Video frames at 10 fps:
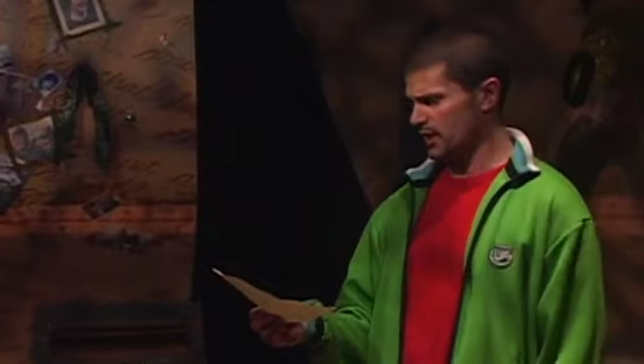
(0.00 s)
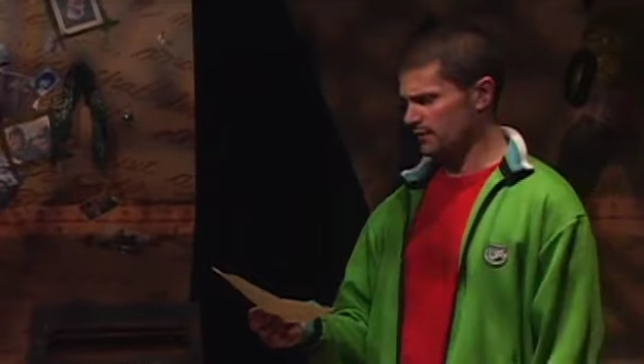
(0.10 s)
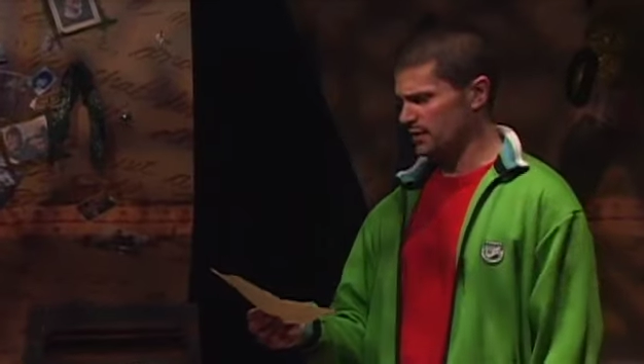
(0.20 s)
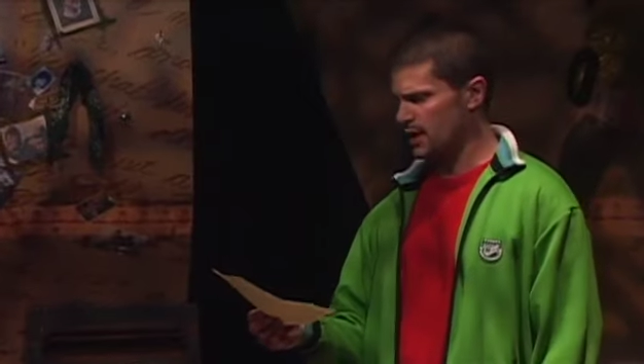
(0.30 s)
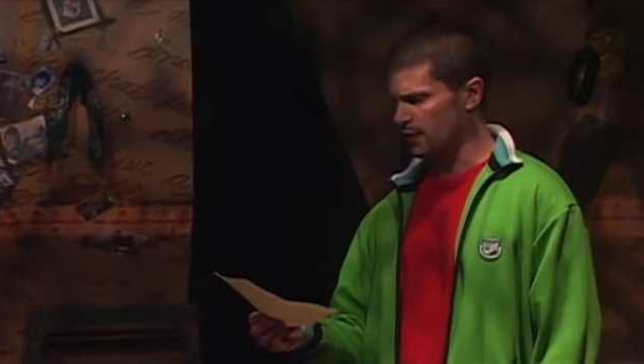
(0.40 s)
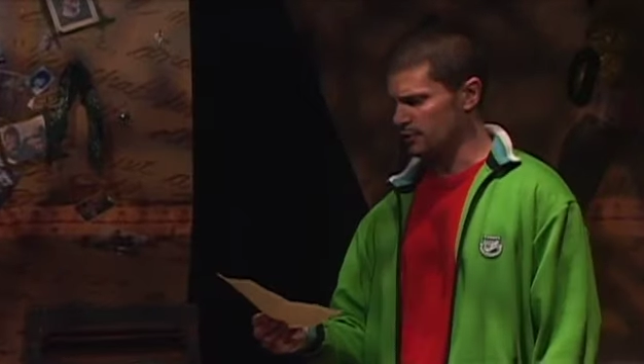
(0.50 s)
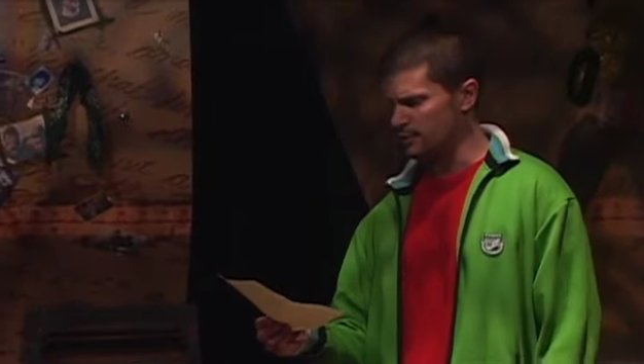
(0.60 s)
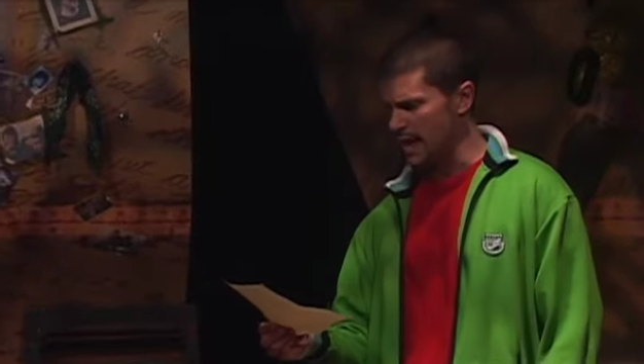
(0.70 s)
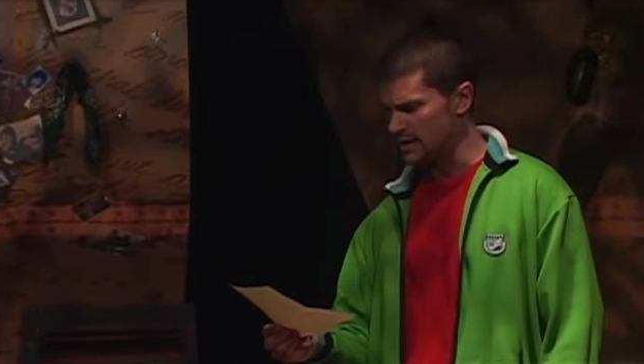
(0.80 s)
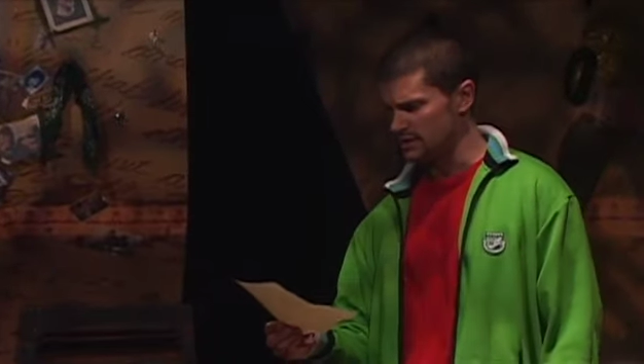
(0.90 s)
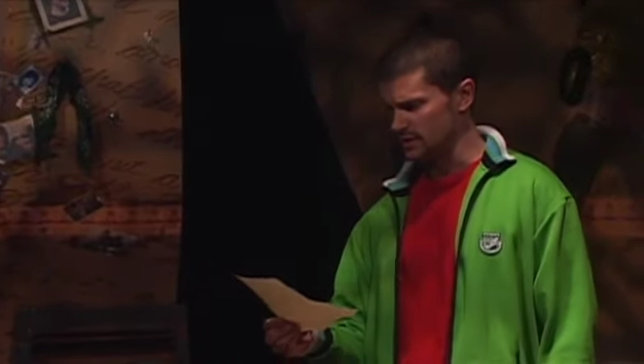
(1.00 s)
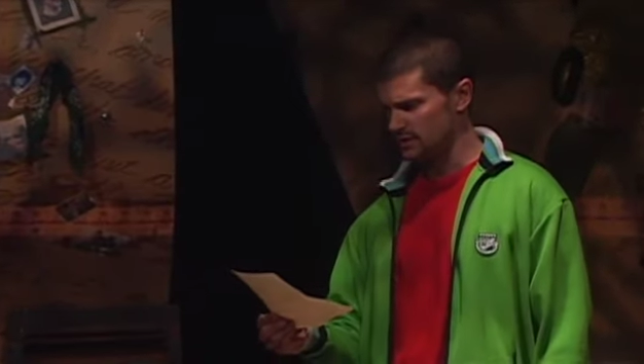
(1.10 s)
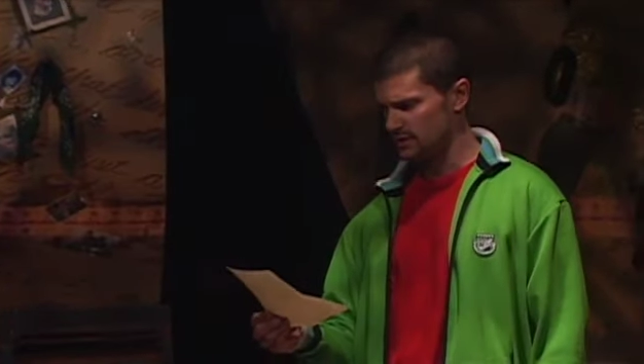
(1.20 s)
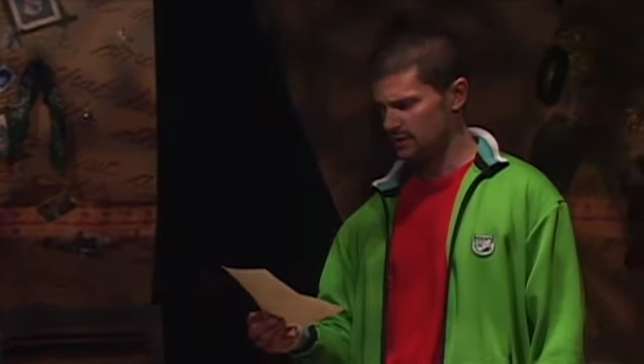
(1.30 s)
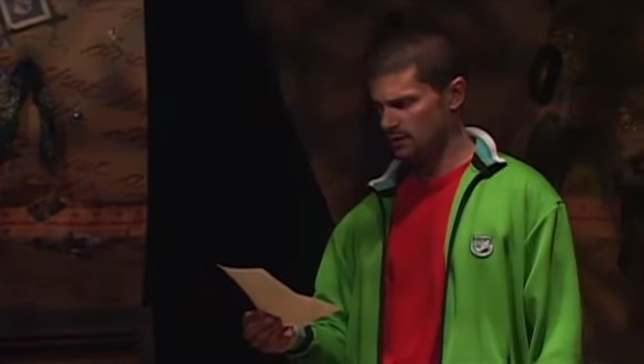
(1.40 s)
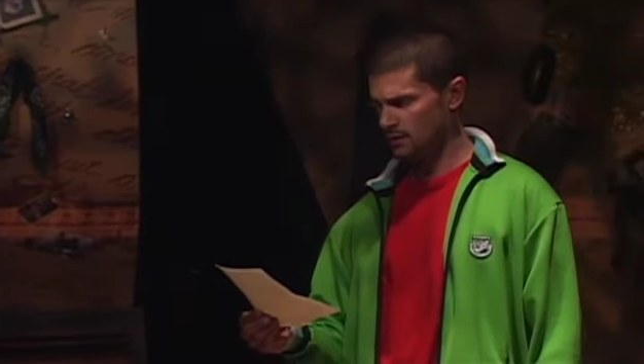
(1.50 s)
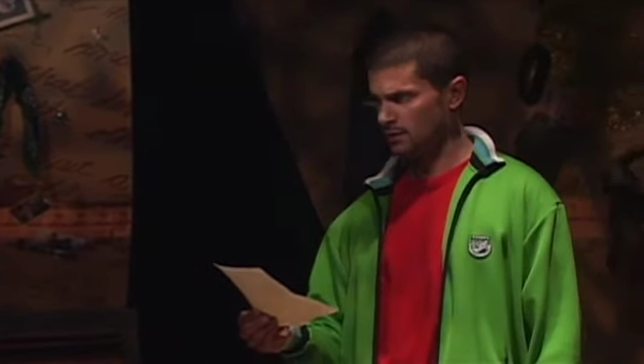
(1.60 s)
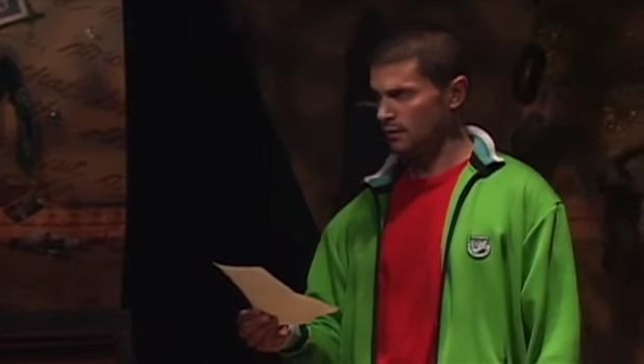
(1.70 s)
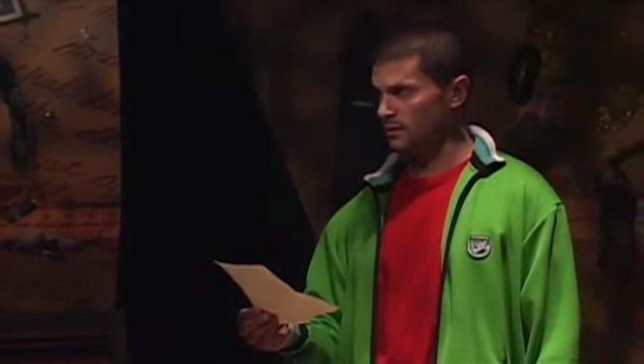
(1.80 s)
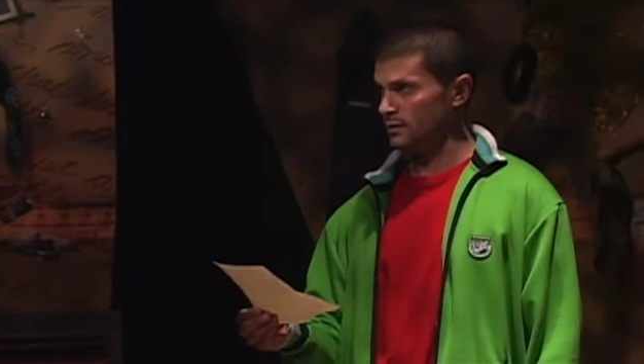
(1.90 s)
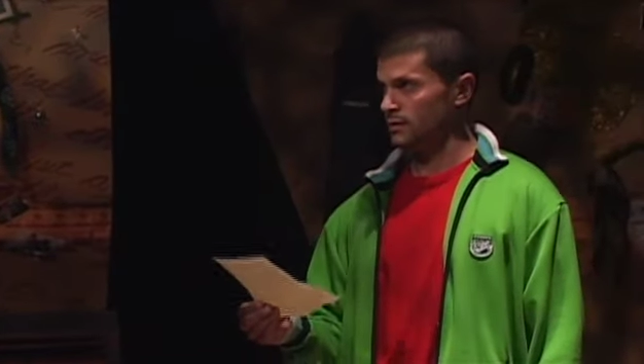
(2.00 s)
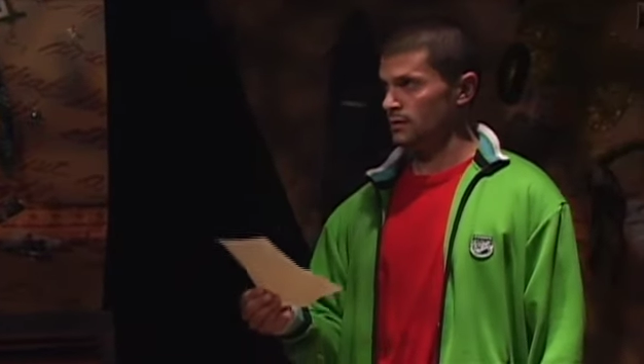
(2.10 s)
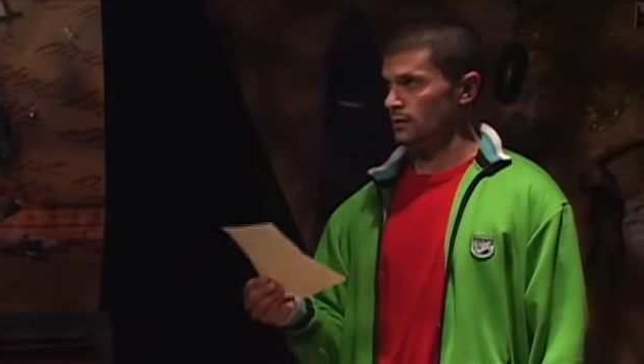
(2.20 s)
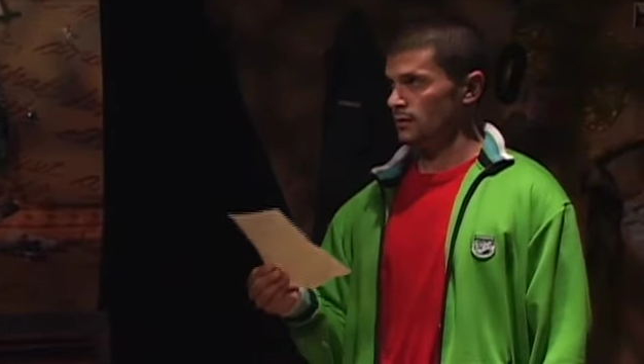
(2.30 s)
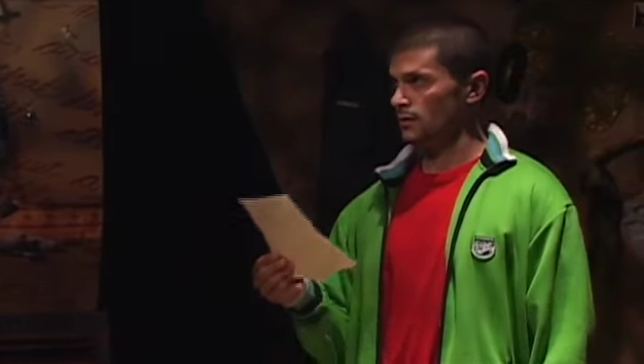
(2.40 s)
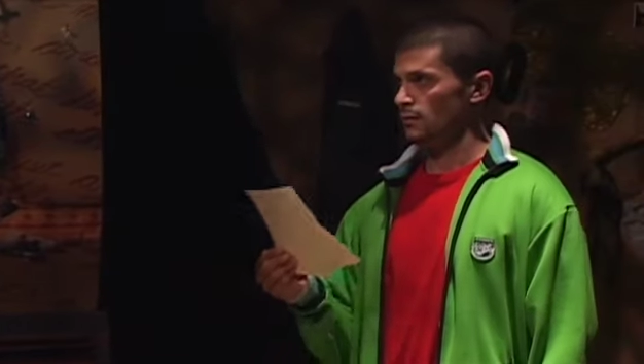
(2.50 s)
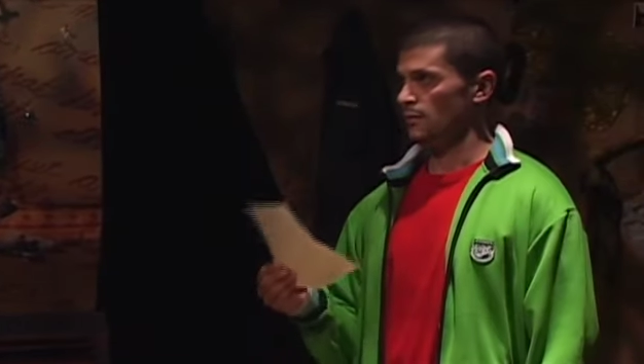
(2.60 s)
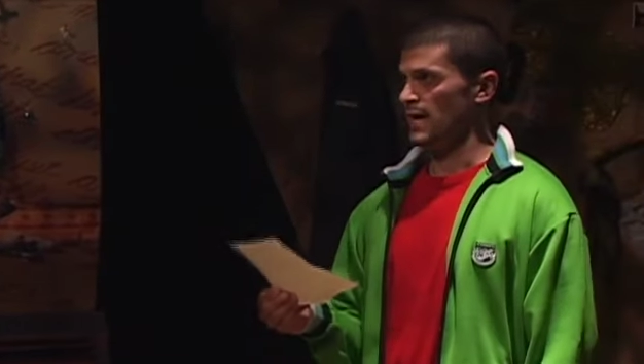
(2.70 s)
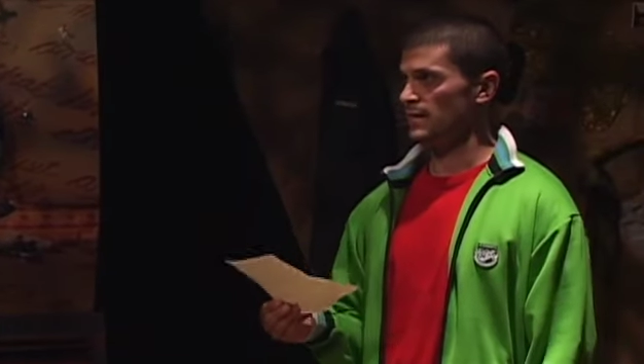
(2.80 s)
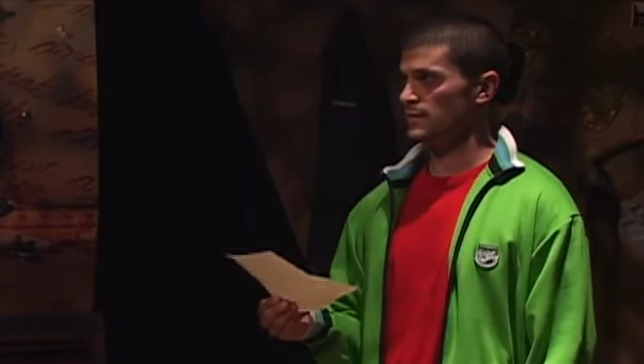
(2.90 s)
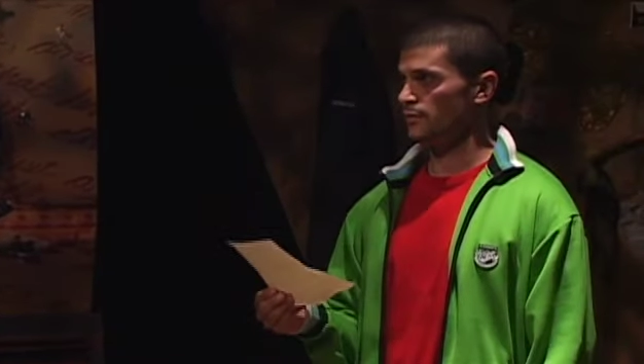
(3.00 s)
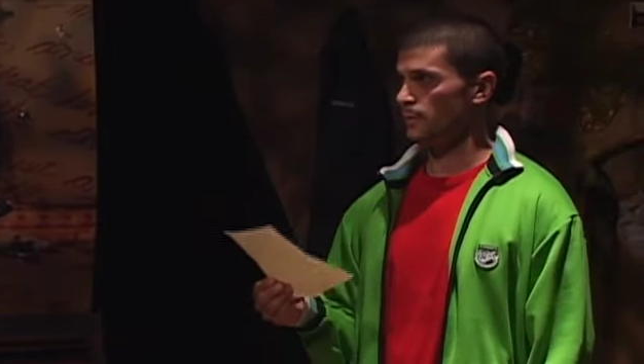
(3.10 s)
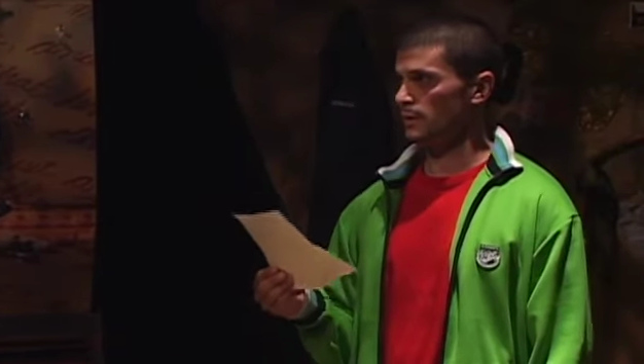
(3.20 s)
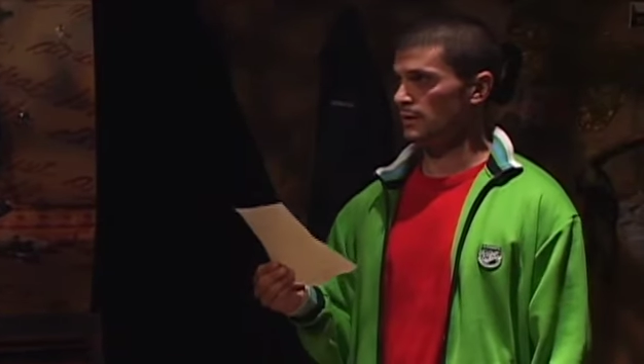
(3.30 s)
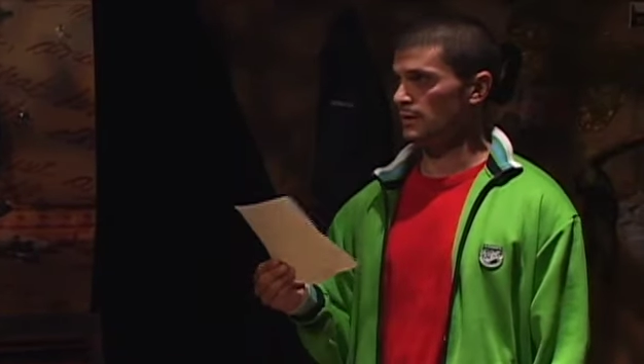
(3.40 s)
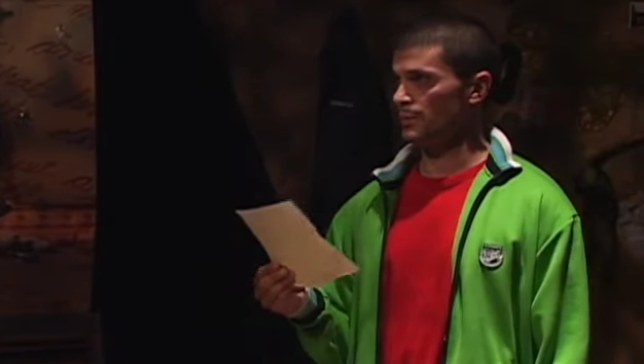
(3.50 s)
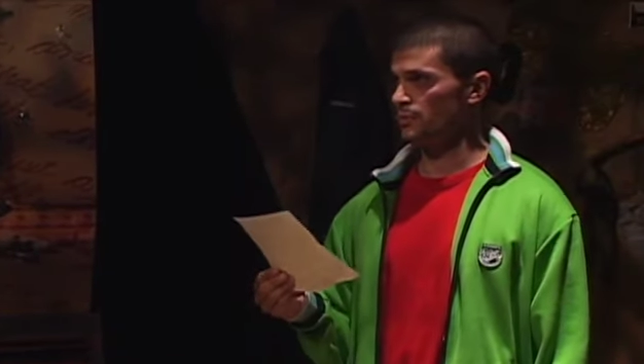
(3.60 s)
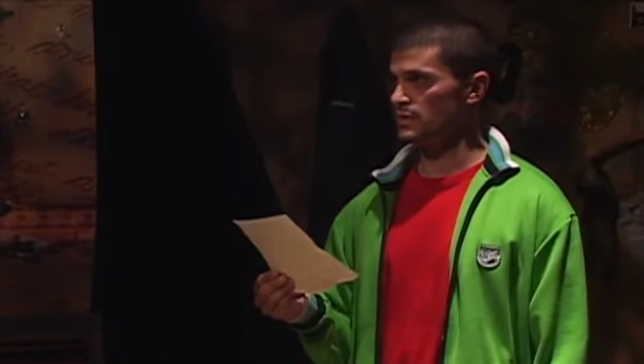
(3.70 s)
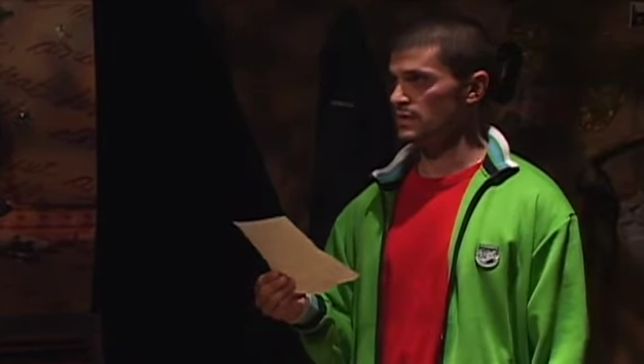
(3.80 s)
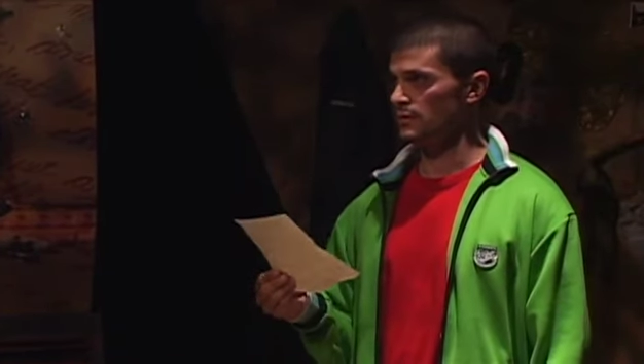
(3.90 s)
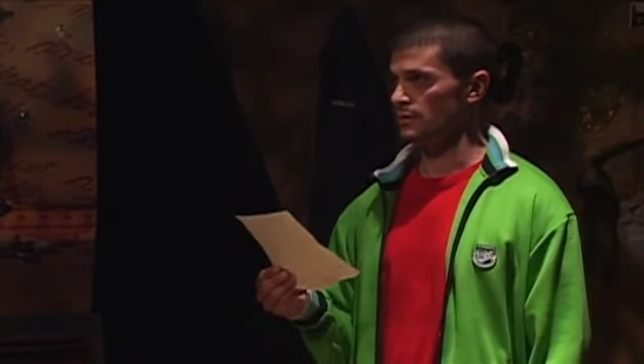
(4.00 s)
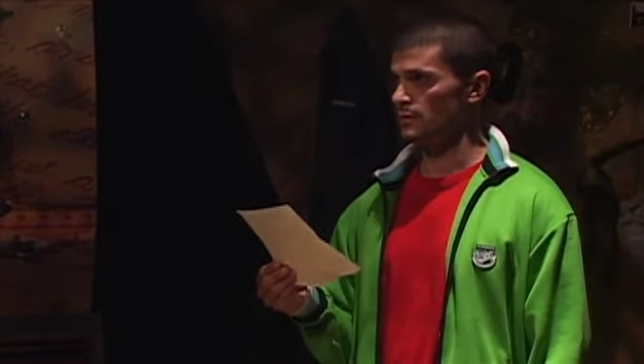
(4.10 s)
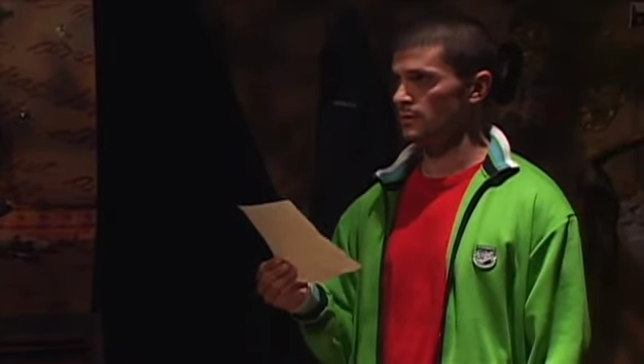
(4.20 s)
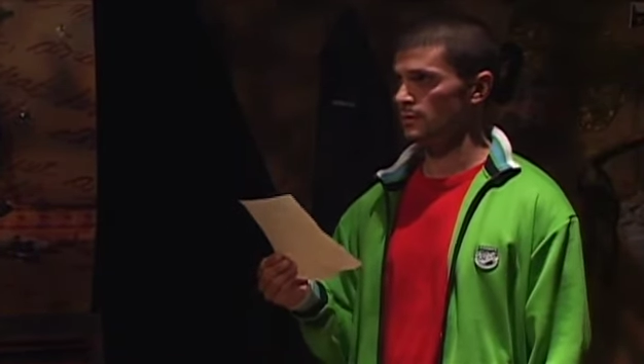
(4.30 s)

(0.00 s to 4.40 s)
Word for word: given colored badges. Red is for political prisoner.